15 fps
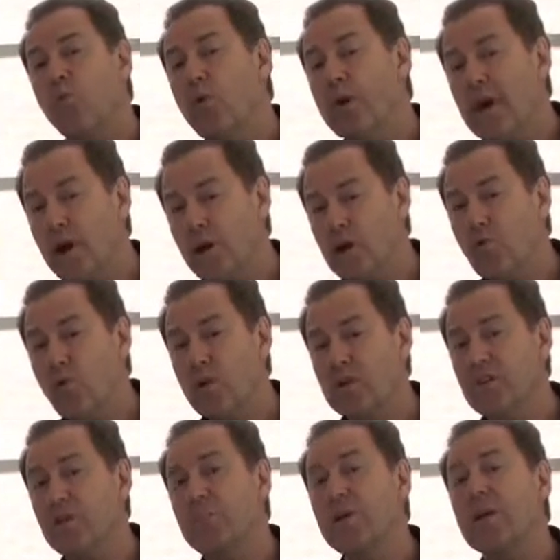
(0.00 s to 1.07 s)
We only want
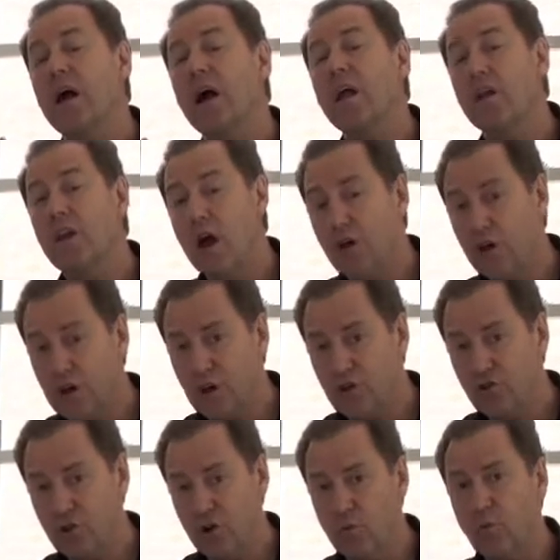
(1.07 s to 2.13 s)
it to be a logo
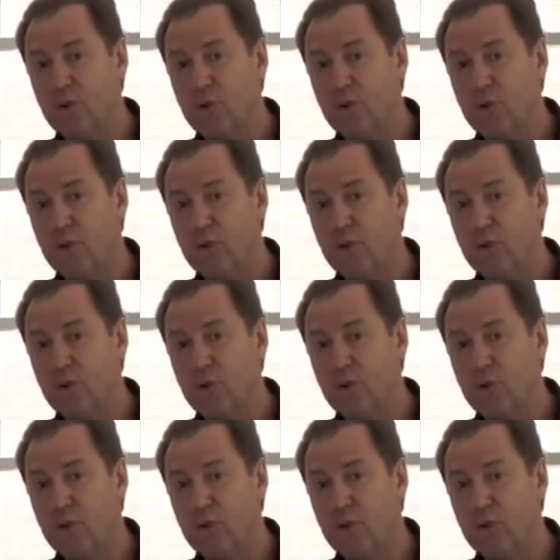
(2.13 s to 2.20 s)
shot.